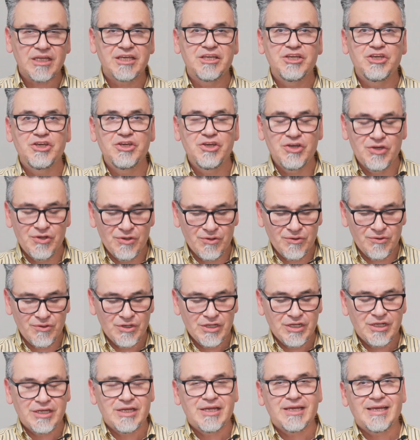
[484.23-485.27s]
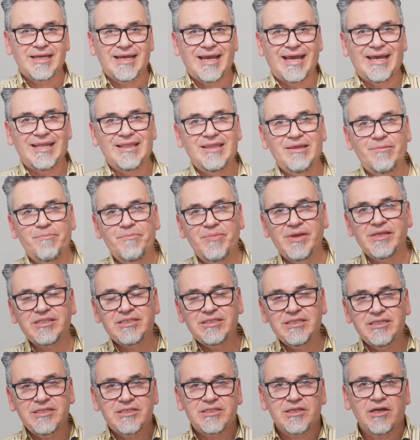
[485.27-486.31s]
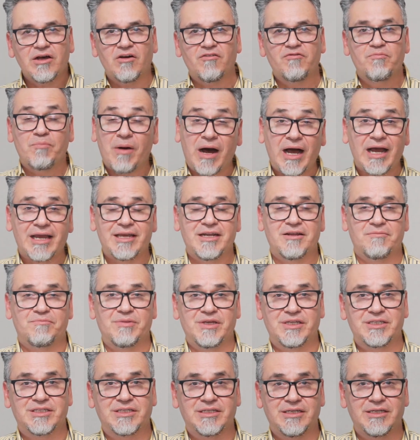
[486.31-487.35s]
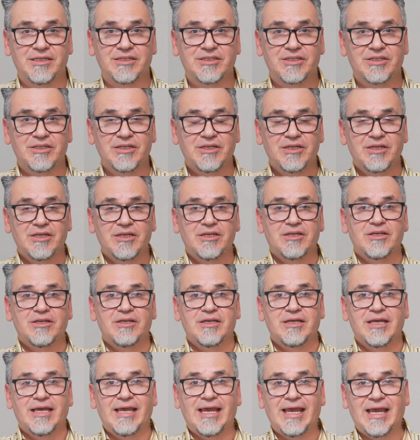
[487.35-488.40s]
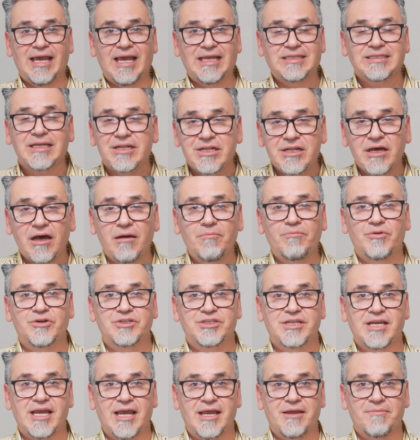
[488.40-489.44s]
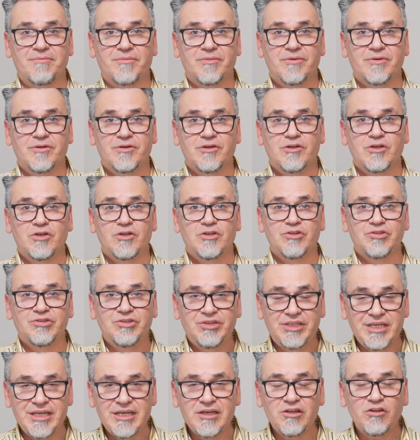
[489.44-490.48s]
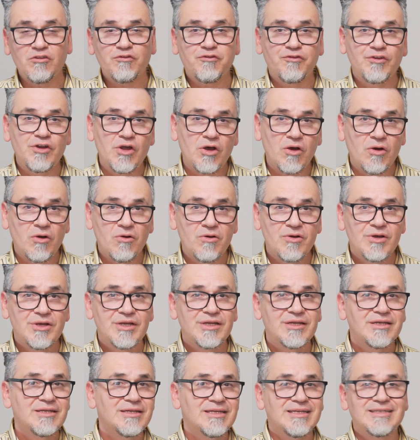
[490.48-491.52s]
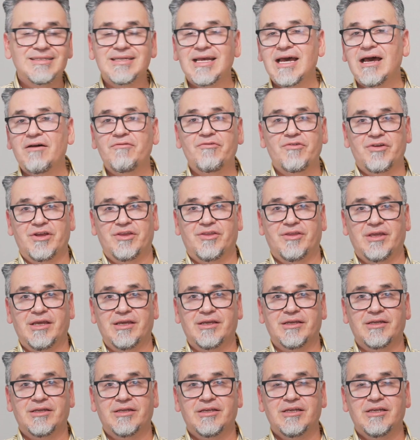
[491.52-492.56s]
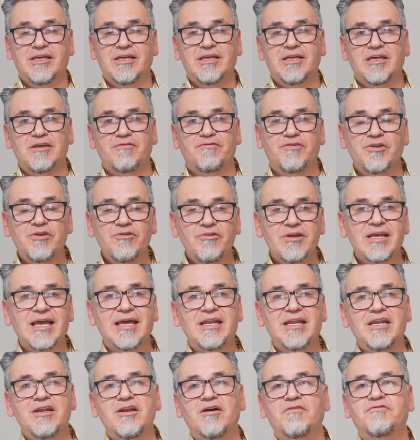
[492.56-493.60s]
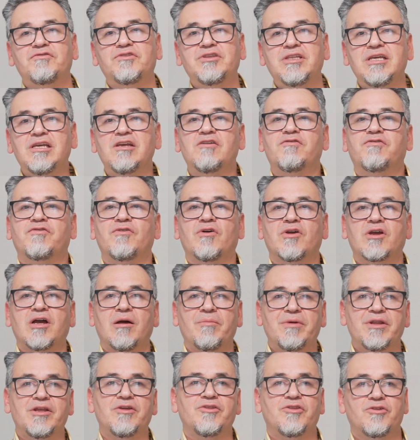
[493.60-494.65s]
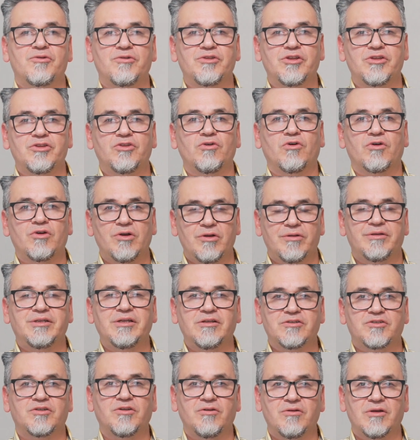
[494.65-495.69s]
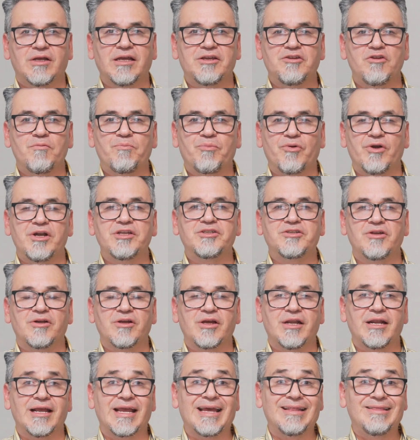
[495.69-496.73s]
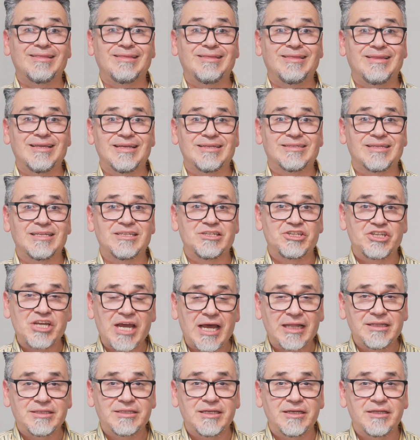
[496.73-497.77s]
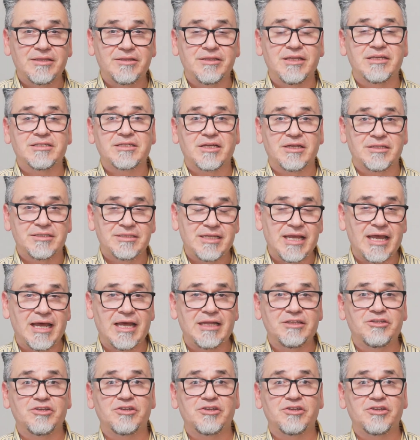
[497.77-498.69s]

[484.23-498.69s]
You, in the business of buying a business, it's a numbers game. Deal flow is everything. If you don't get enough deal flow coming in through the door, deals to look at, you're pretty soon going to get disenchanted, discontent.